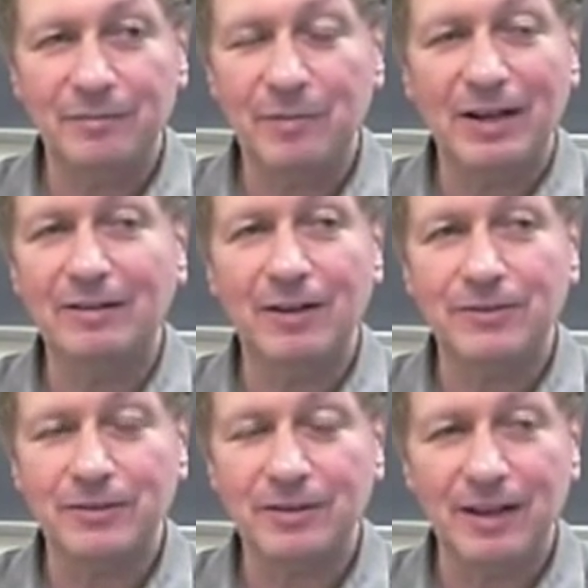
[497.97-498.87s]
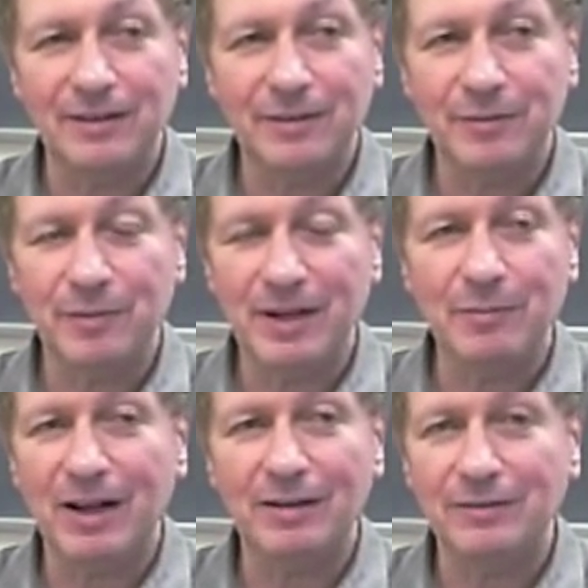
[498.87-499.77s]
biological concepts, many
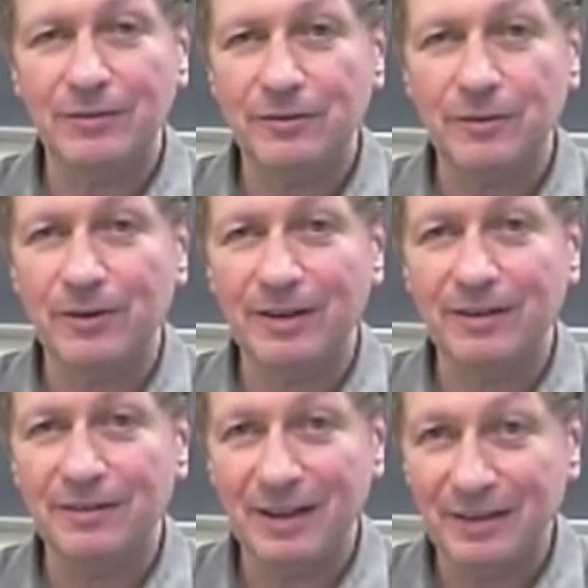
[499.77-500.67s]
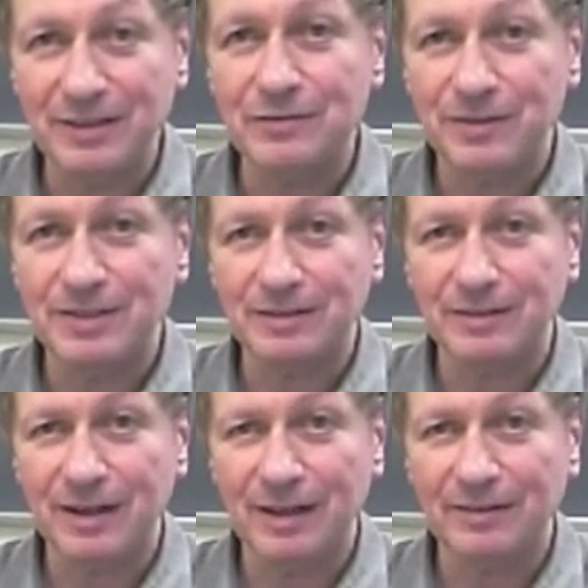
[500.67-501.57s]
biologists don't understand these physical
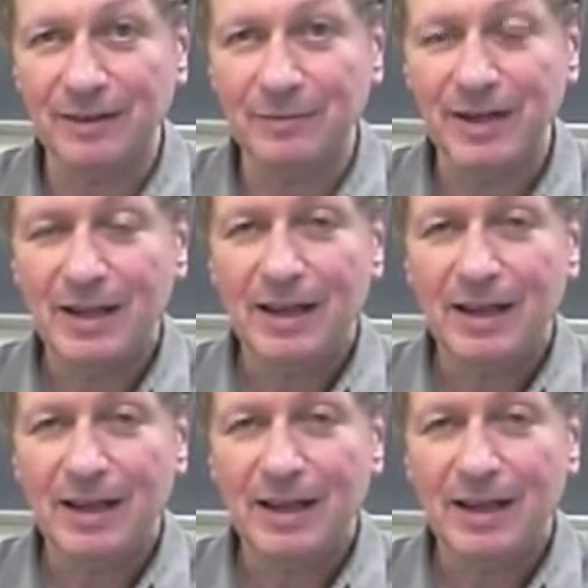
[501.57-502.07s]
concepts.